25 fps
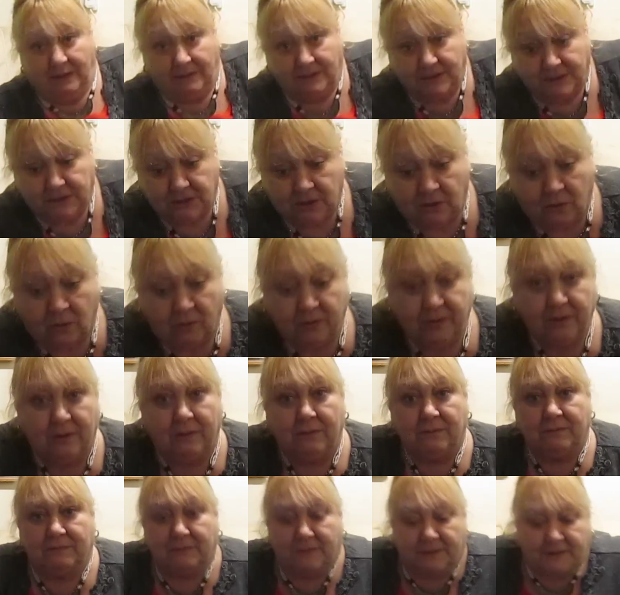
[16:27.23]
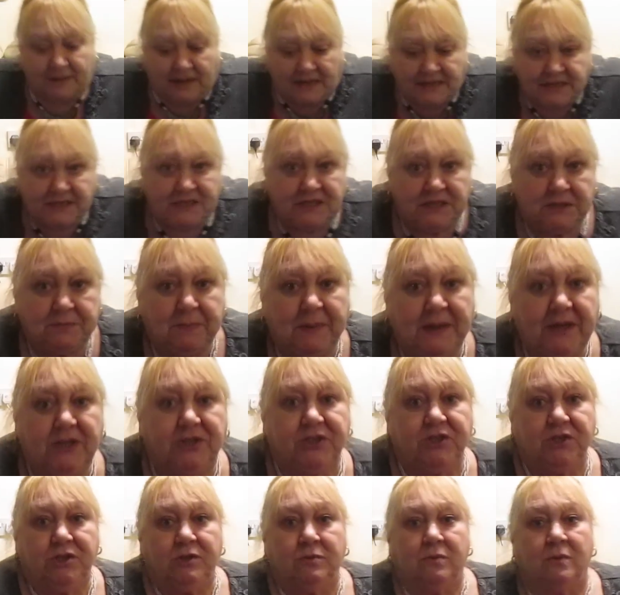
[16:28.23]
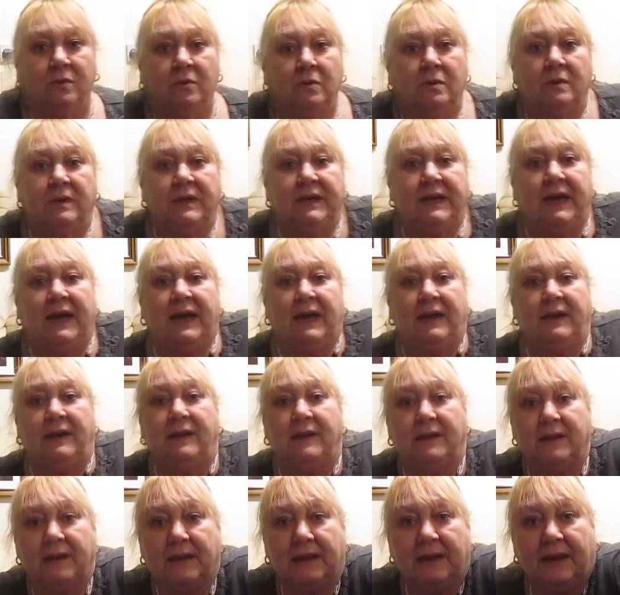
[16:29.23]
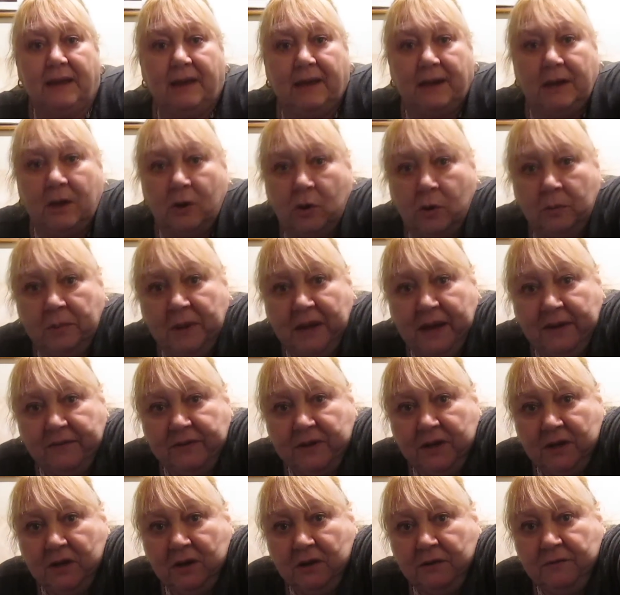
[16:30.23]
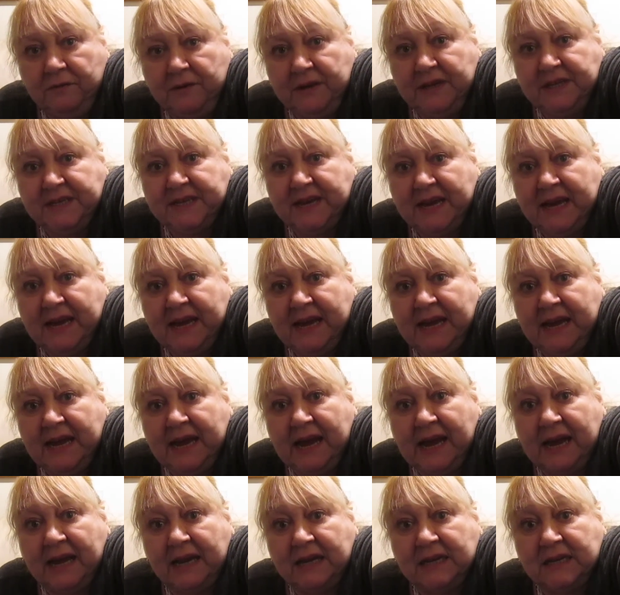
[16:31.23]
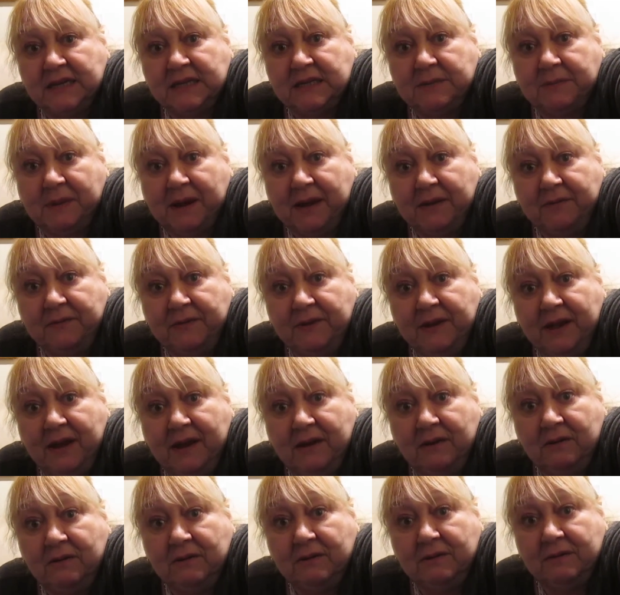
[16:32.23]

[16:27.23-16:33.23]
So nice to speak to you all again, and I hope you're having a lovely day, and bye for now.